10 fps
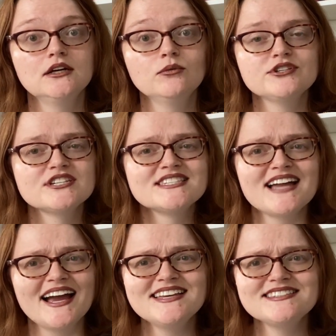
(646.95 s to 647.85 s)
which is
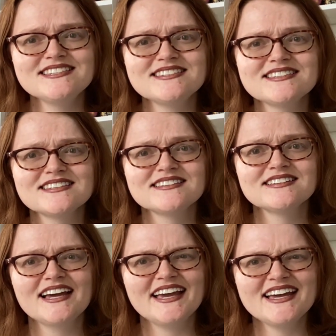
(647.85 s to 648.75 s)
nice,
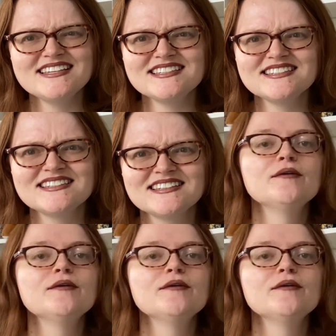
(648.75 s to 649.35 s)
I guess.